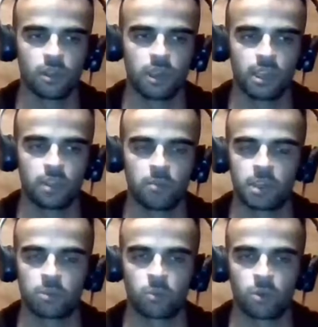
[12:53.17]
I can
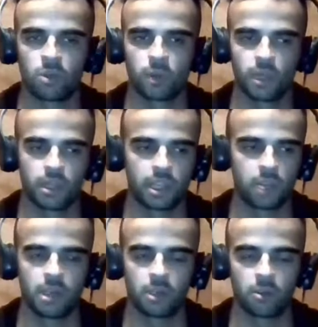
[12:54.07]
make it worldwide. I can
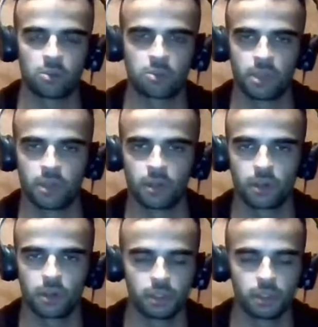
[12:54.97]
make it also bigger,